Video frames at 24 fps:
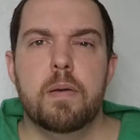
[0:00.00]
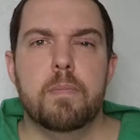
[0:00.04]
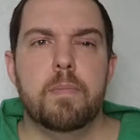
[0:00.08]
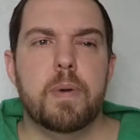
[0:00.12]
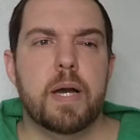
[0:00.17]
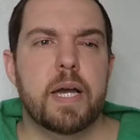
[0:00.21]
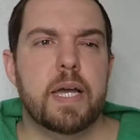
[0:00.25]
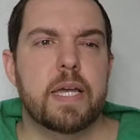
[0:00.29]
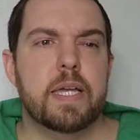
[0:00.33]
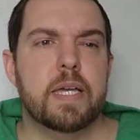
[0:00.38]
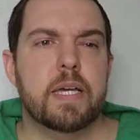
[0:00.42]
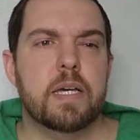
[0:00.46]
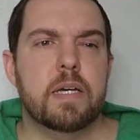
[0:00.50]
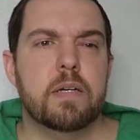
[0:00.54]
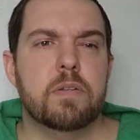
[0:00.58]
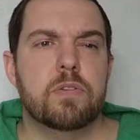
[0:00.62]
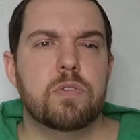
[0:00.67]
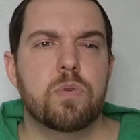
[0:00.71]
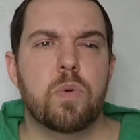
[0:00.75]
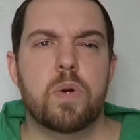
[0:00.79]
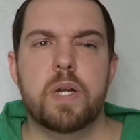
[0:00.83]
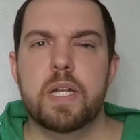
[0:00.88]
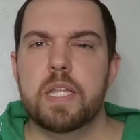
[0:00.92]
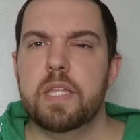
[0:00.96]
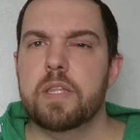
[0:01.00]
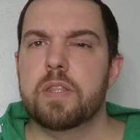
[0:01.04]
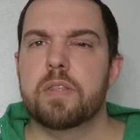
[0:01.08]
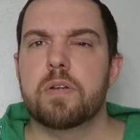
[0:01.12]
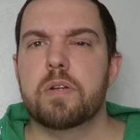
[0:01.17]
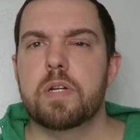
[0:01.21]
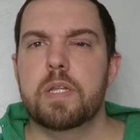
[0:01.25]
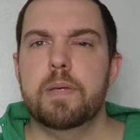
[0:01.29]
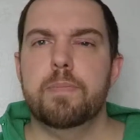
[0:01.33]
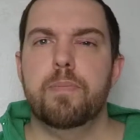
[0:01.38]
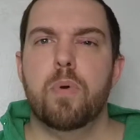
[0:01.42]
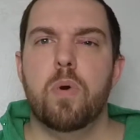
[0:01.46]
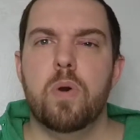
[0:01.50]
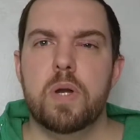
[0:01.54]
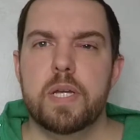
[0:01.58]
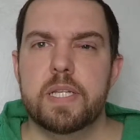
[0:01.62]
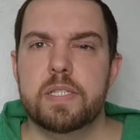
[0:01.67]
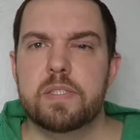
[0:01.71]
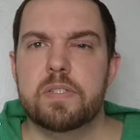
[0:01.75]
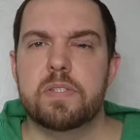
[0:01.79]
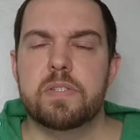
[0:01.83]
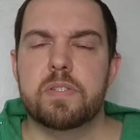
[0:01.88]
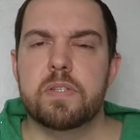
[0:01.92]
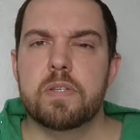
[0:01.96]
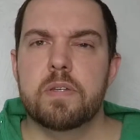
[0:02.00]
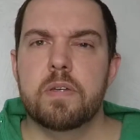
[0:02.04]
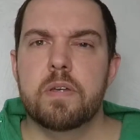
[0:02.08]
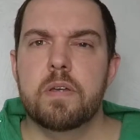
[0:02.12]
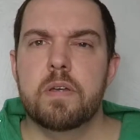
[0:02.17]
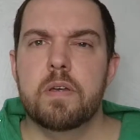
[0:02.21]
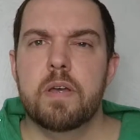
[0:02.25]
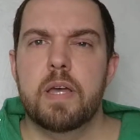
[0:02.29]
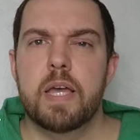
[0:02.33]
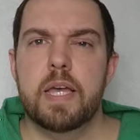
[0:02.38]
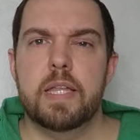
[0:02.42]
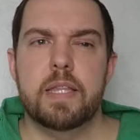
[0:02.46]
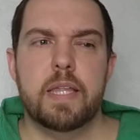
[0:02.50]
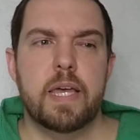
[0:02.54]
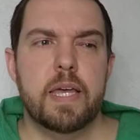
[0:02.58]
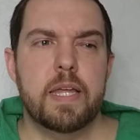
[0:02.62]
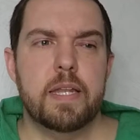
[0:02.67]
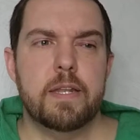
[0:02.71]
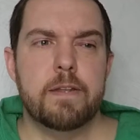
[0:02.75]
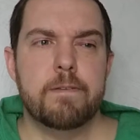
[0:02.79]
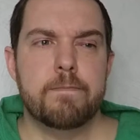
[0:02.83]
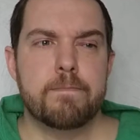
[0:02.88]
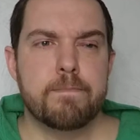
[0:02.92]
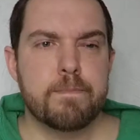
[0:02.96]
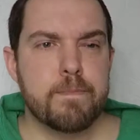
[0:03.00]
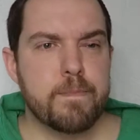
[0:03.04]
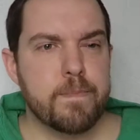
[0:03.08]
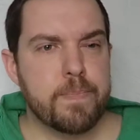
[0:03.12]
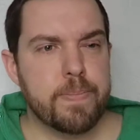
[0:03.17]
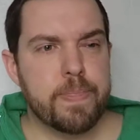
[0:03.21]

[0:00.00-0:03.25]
by 20, 30 points, and then